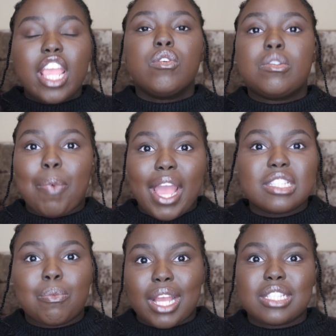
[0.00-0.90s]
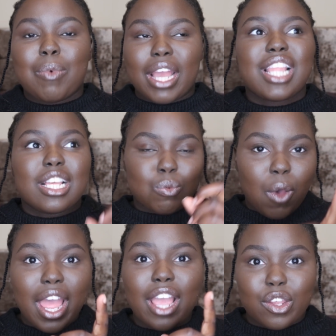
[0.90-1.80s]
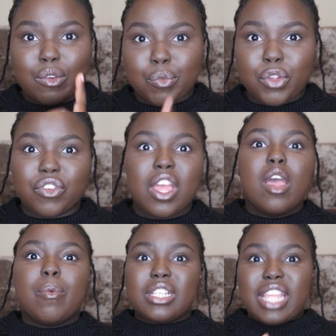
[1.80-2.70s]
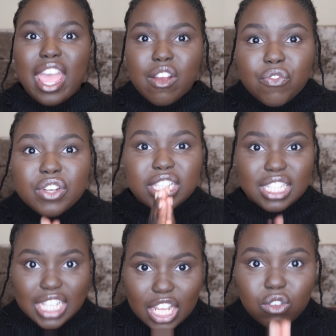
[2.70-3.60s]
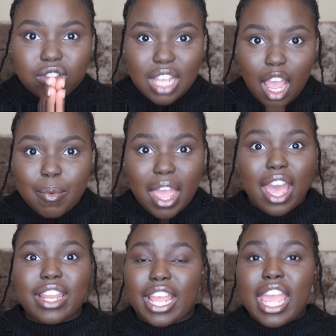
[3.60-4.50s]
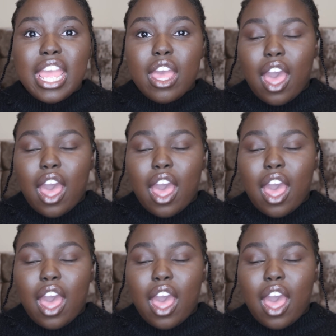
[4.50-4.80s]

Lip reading: It was back to back to back. That's why I couldn't move, because every single time, like,